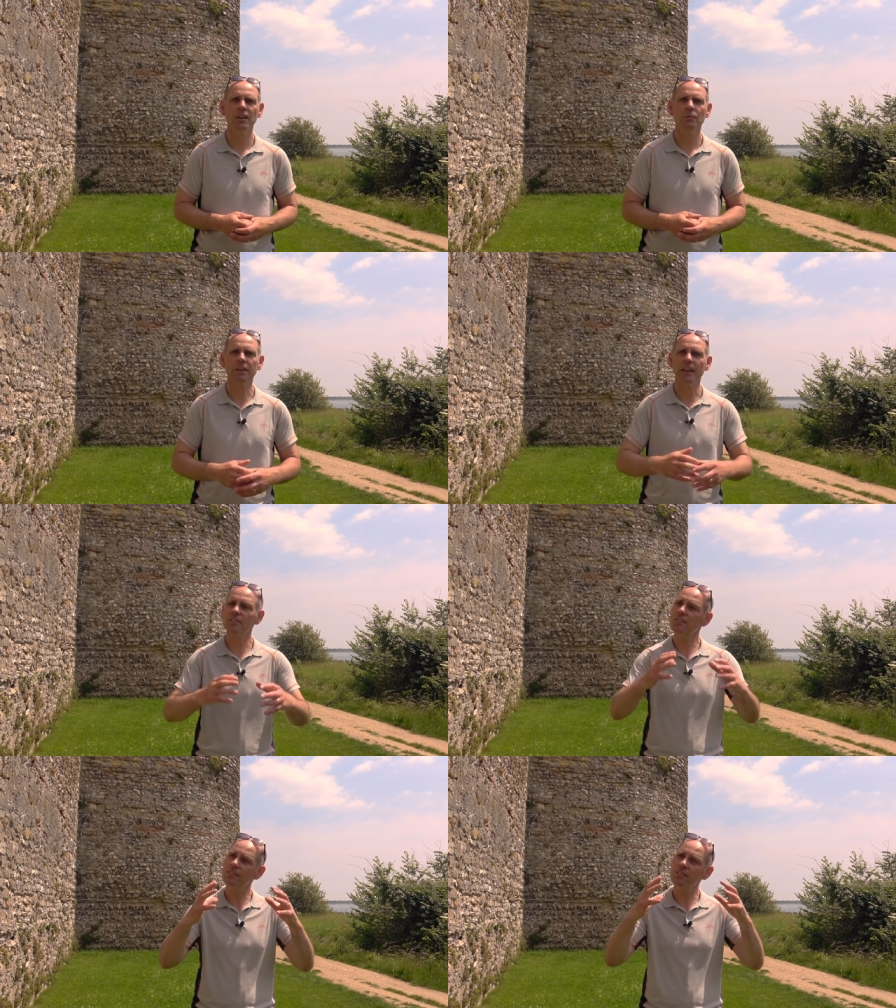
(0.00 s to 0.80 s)
But that
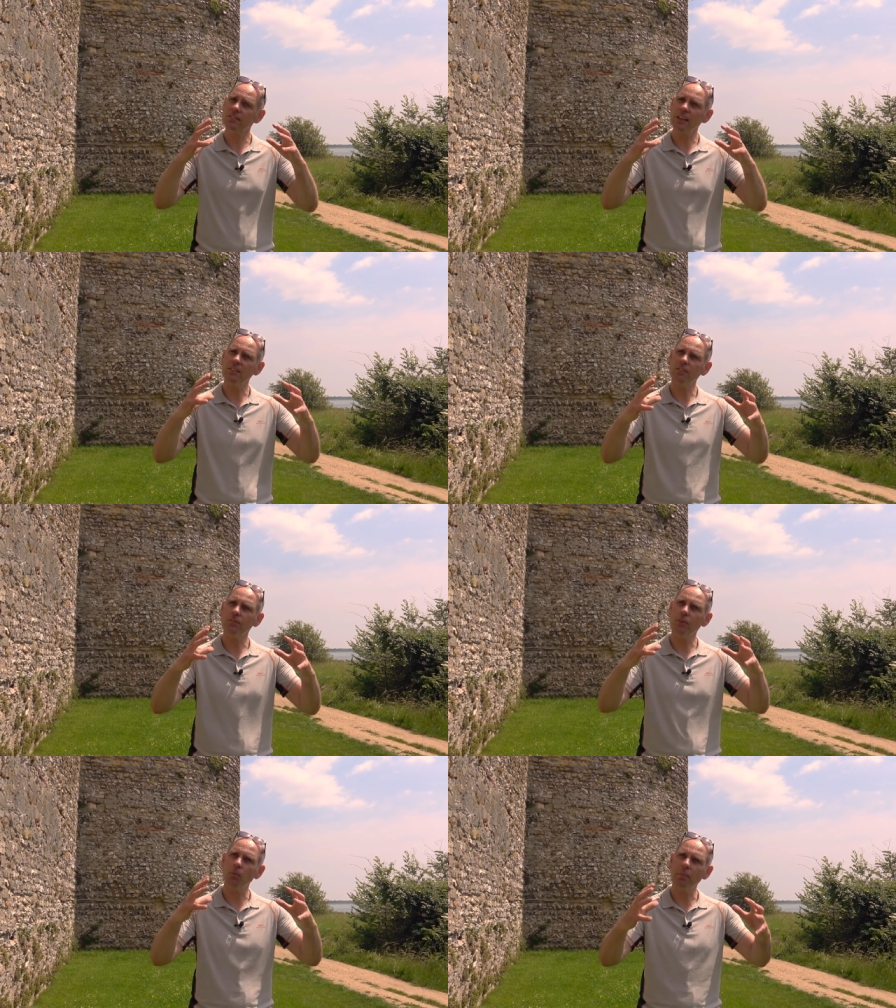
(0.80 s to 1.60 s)
sense
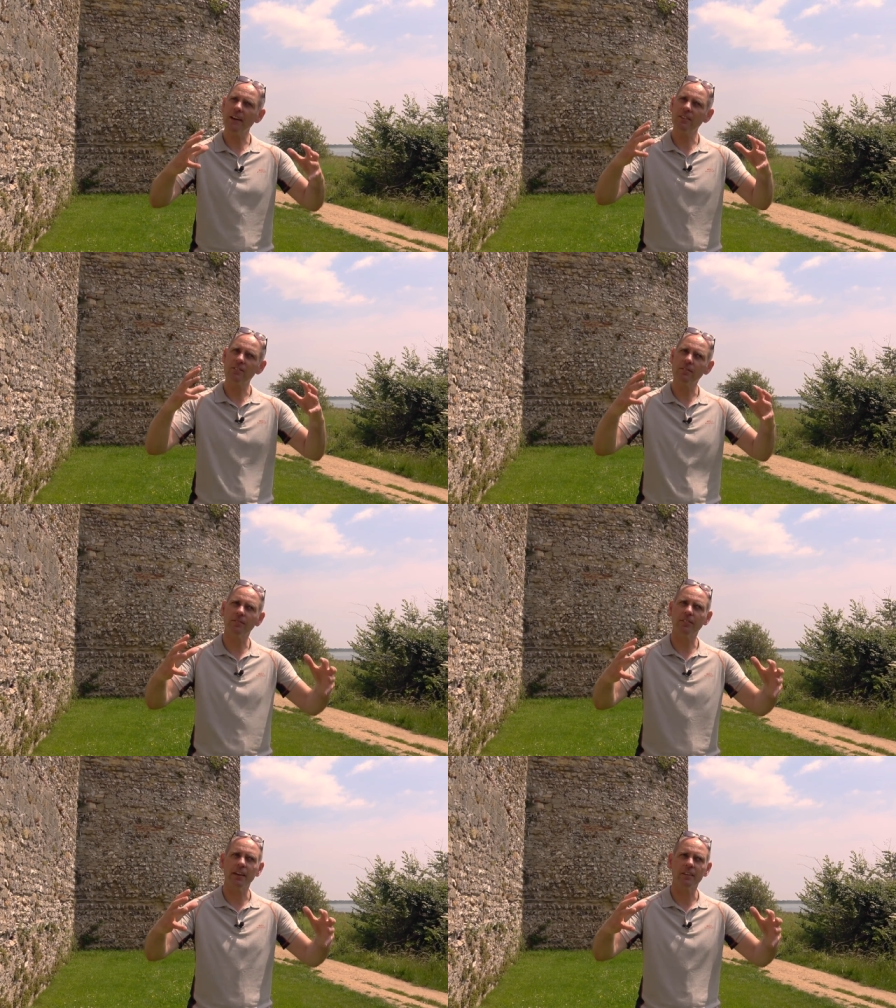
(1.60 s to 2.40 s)
of forbearance in
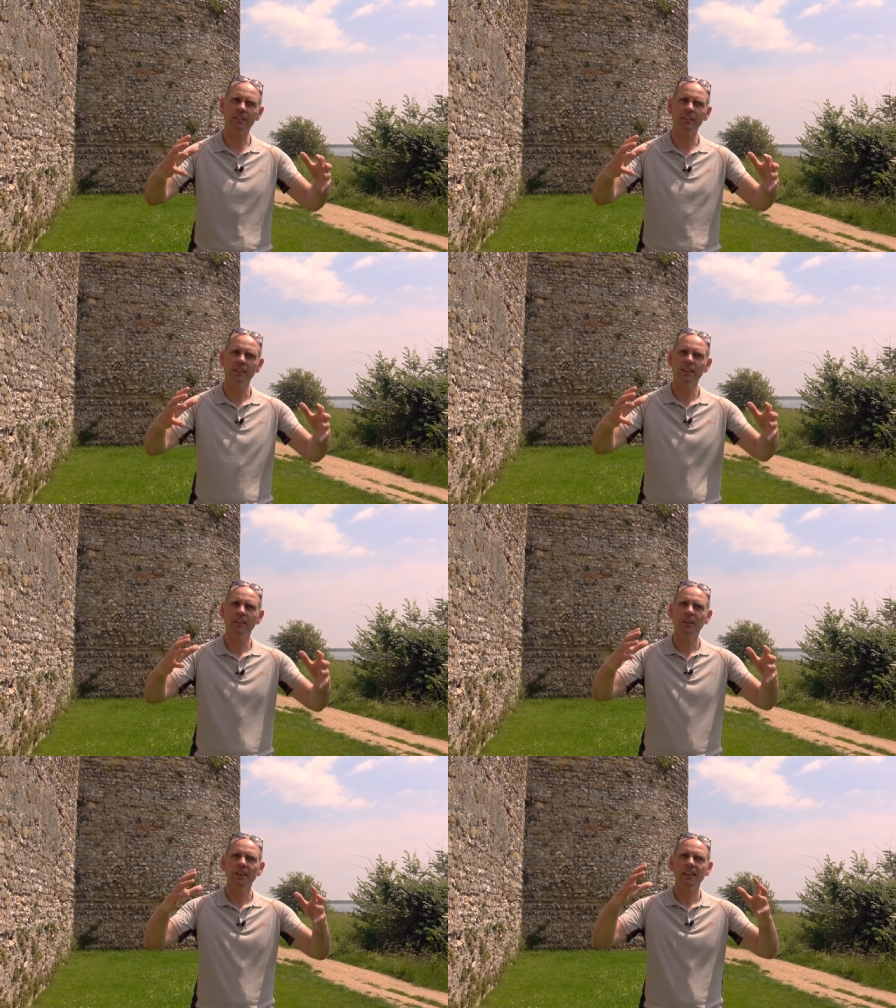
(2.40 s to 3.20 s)
faith
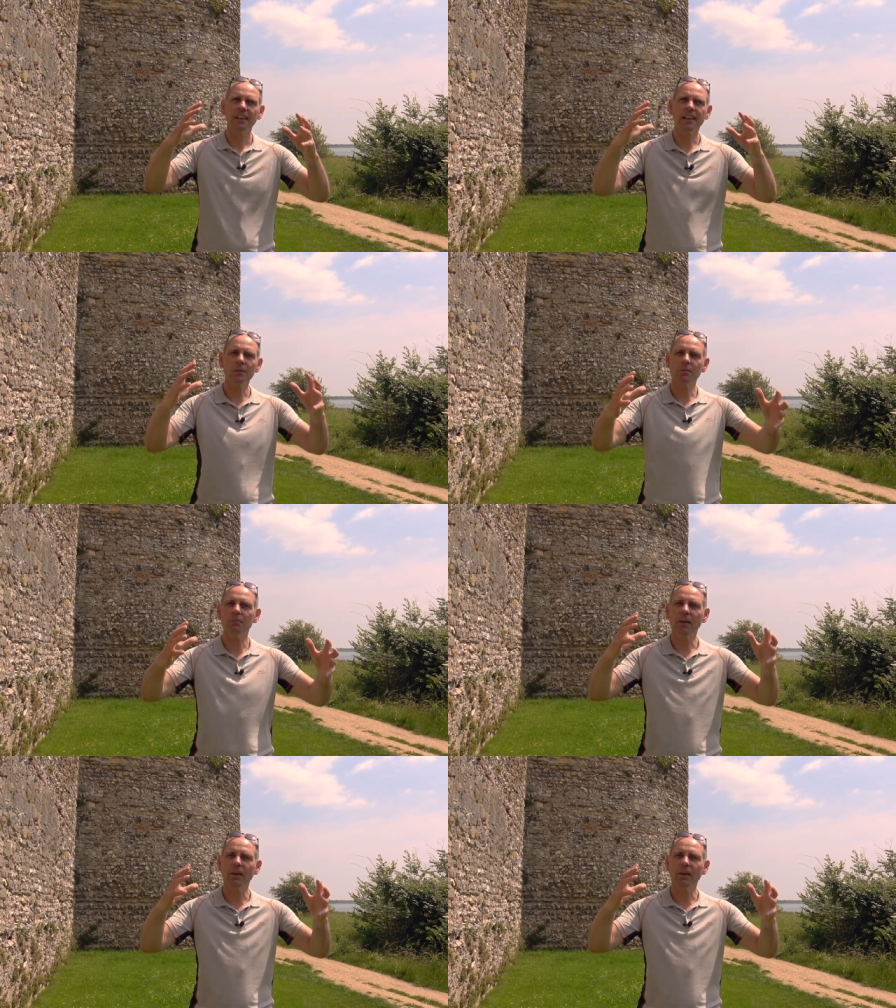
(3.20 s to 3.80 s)
keeping